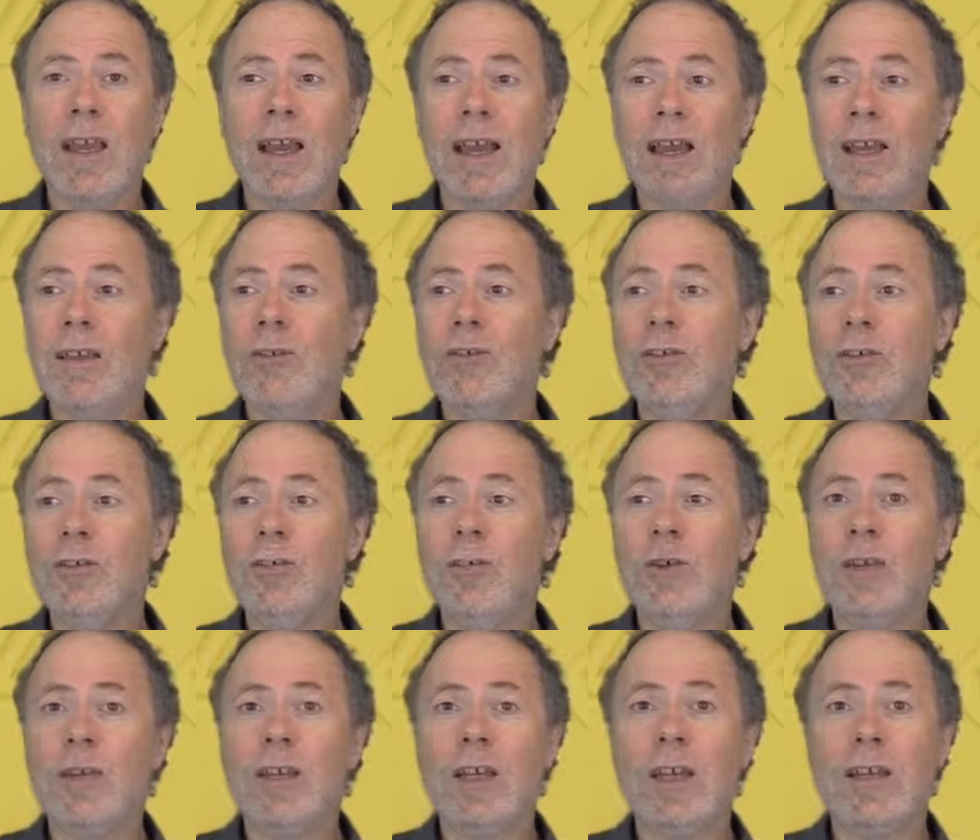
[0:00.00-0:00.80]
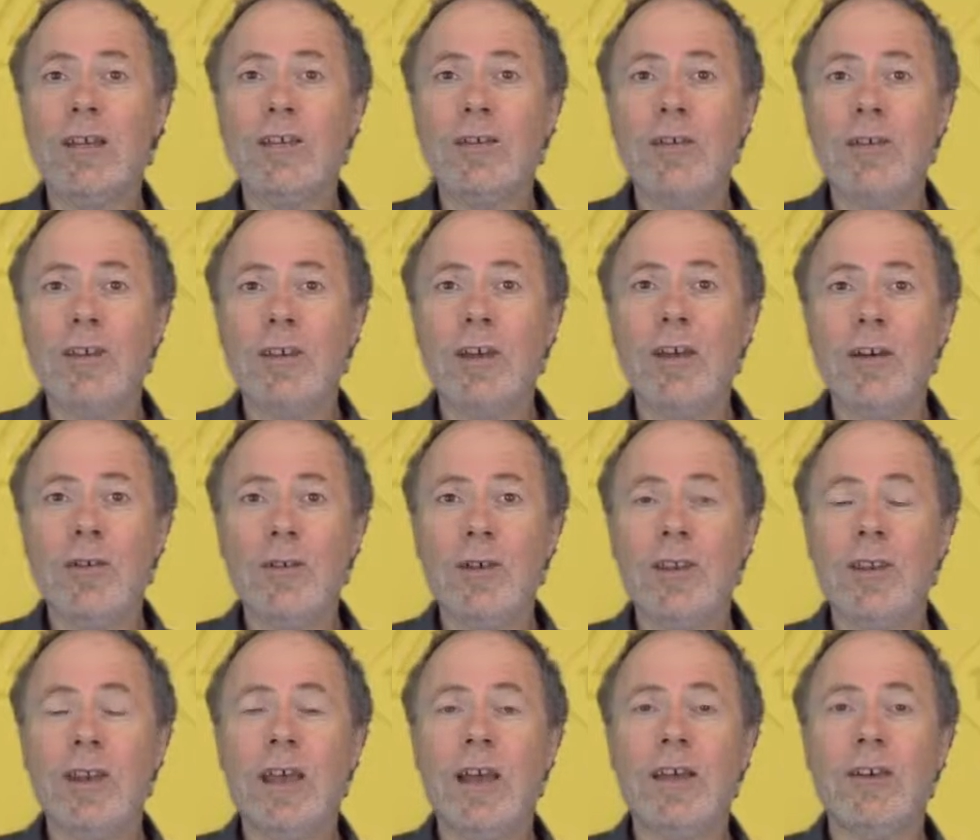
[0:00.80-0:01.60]
and you would like to go
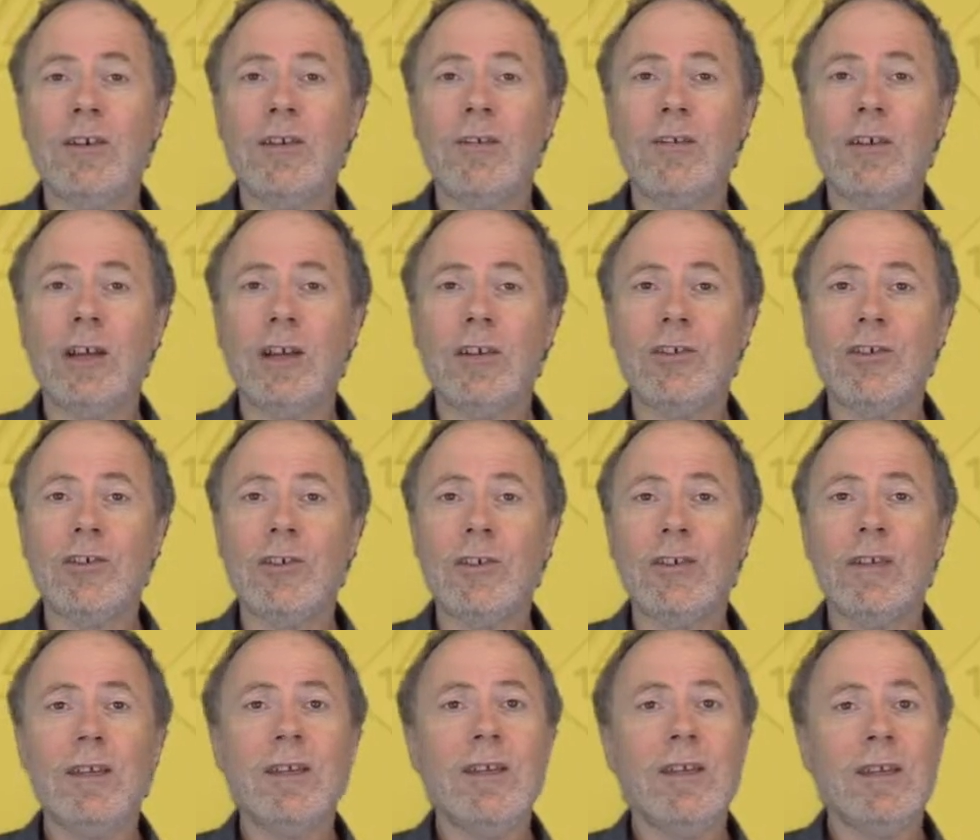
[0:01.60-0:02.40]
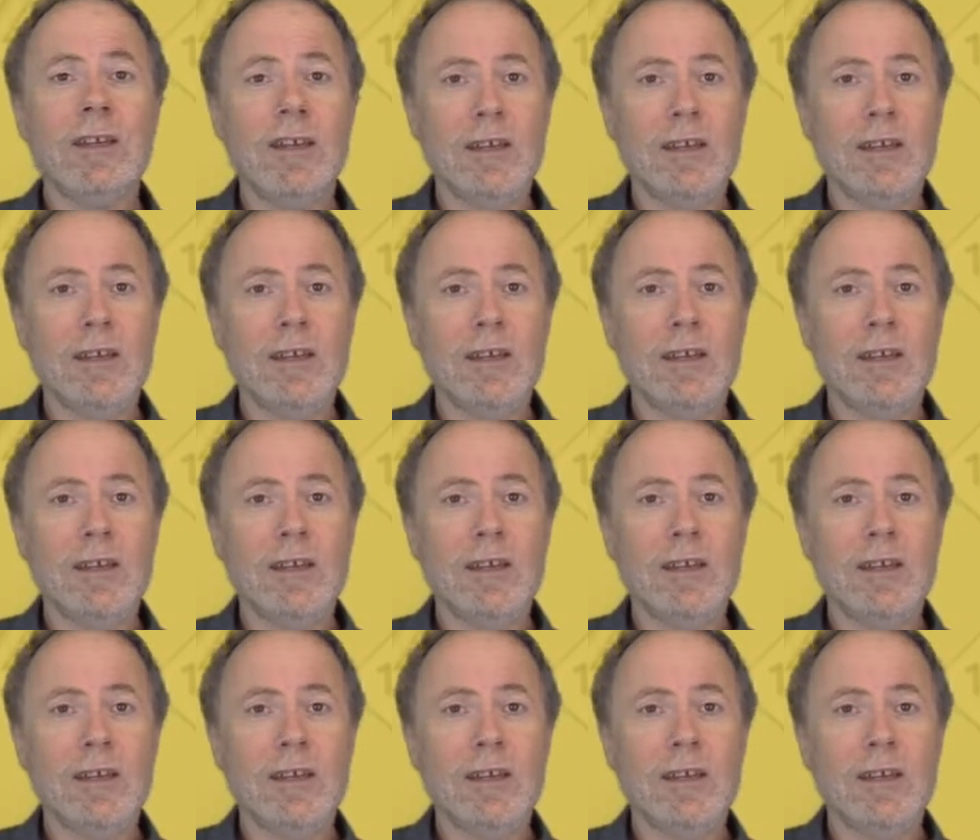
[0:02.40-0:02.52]
in that direction,